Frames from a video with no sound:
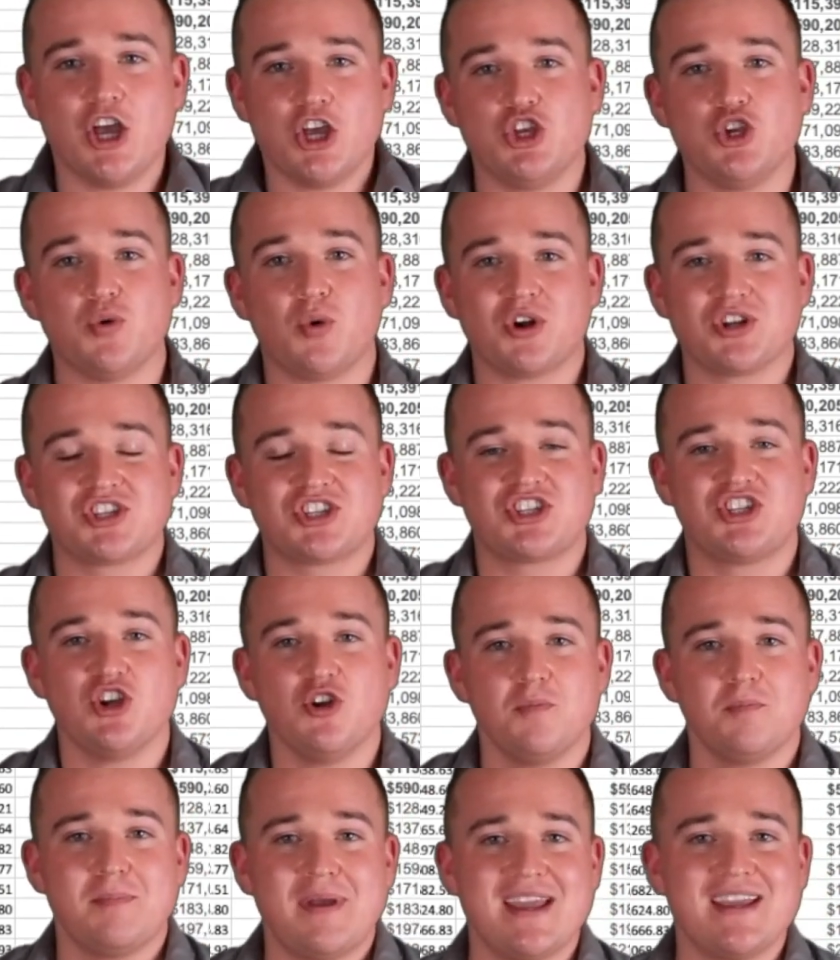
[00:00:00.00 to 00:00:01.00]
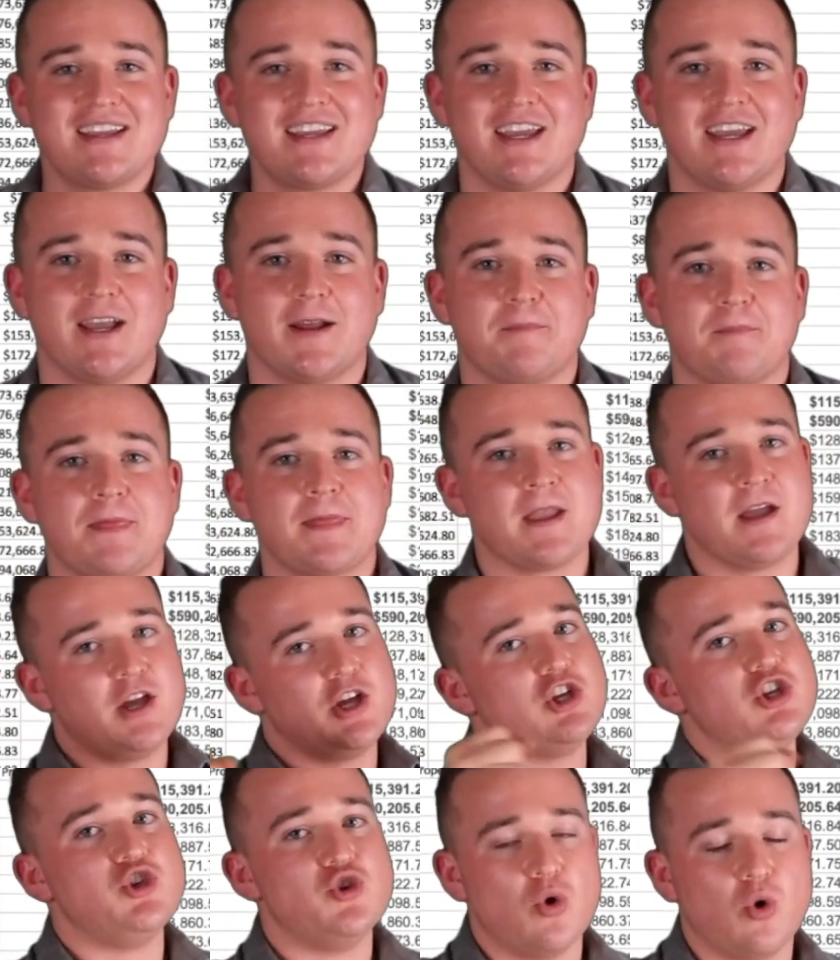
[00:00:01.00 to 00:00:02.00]
You are still making
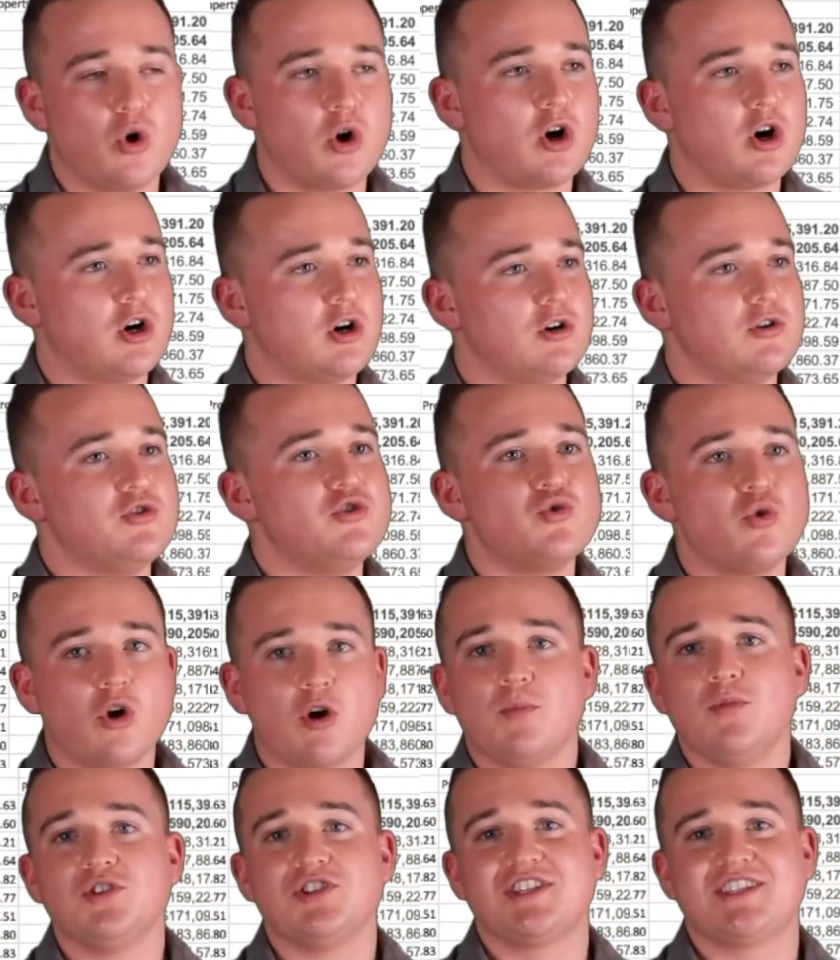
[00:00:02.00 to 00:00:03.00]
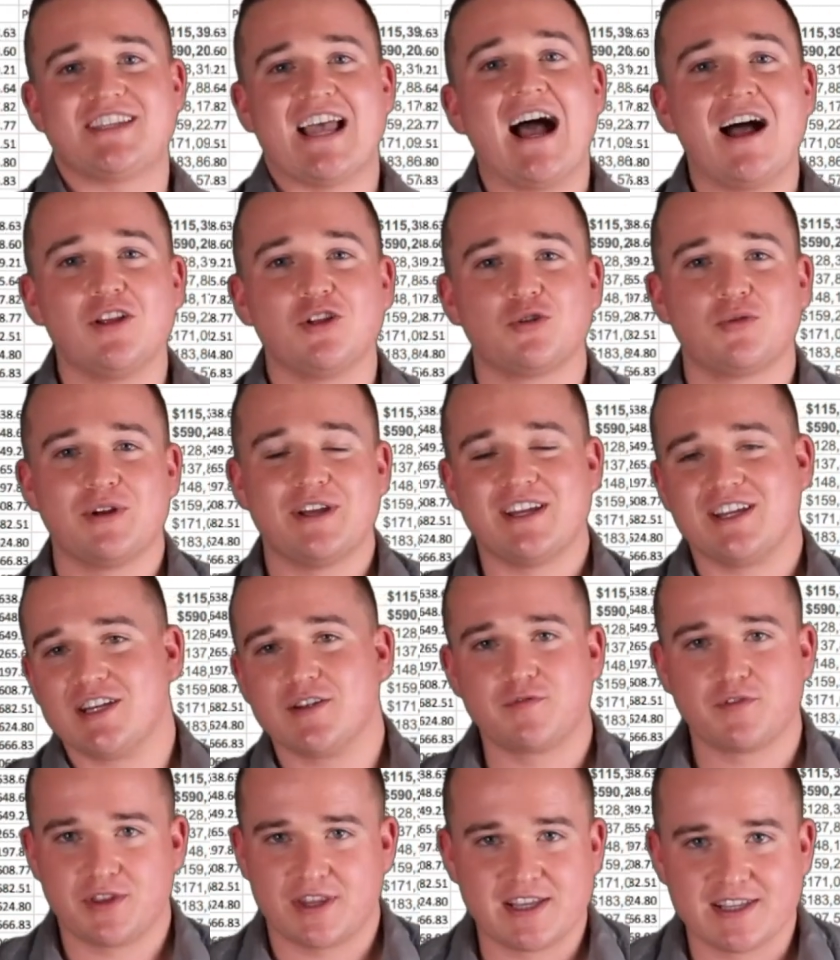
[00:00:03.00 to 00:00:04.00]
your normal salary and
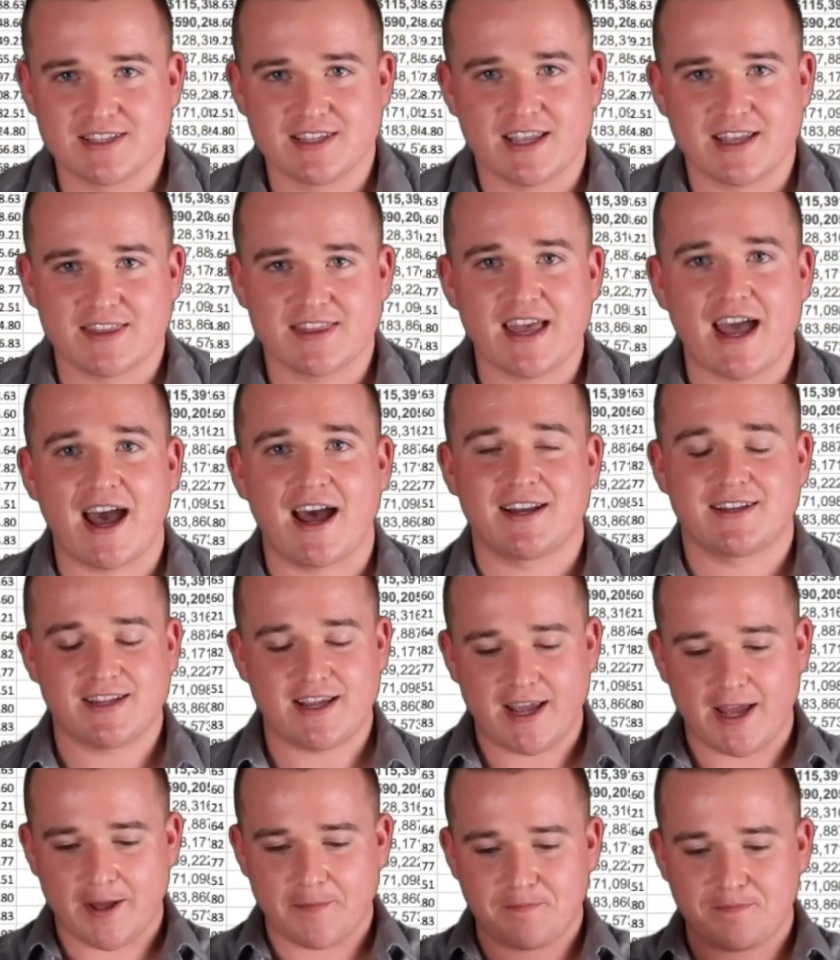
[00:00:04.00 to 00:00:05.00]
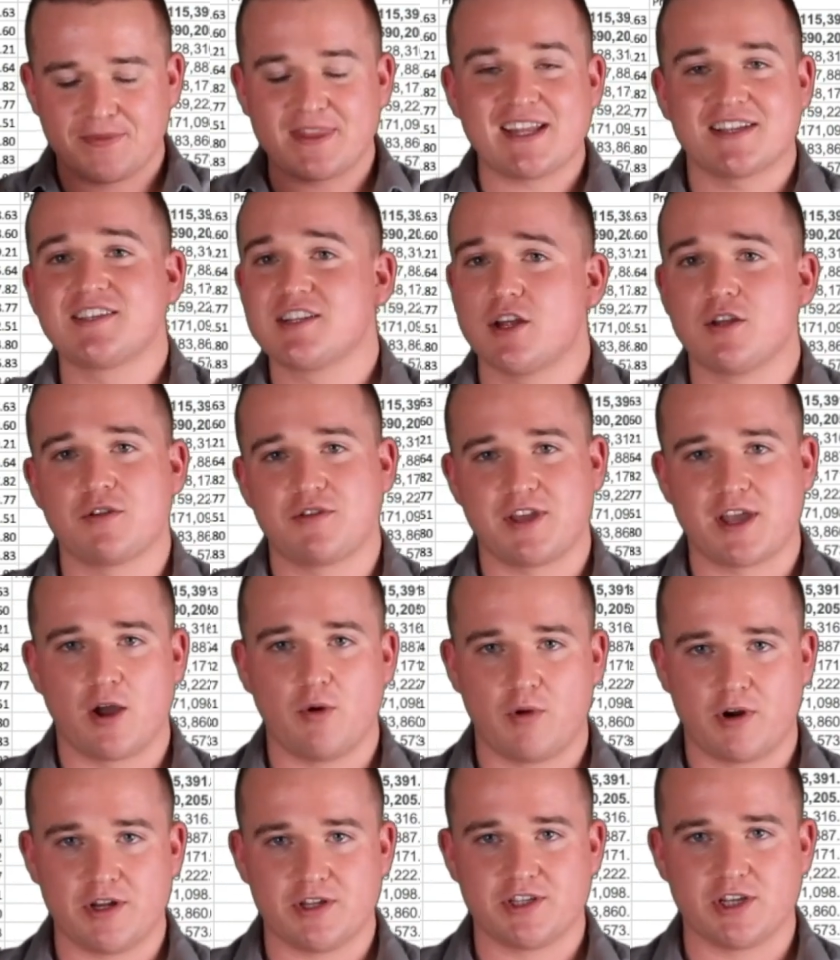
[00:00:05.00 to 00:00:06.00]
different things like that. And that's another thing I
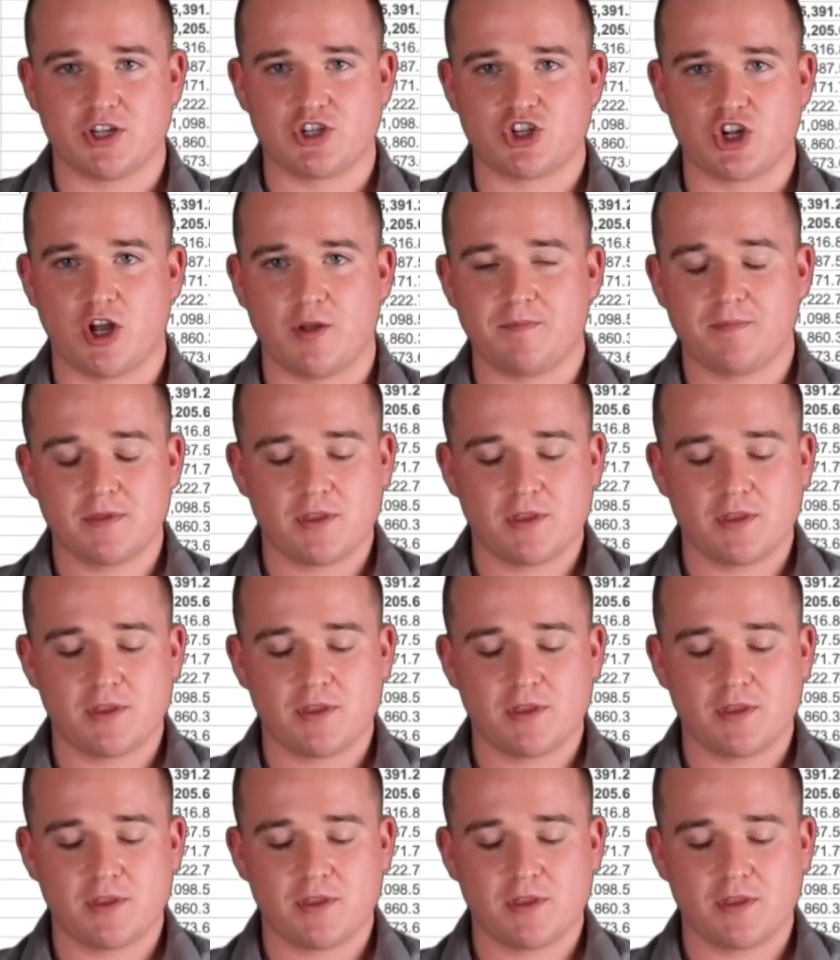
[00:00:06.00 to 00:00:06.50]
want to touch on.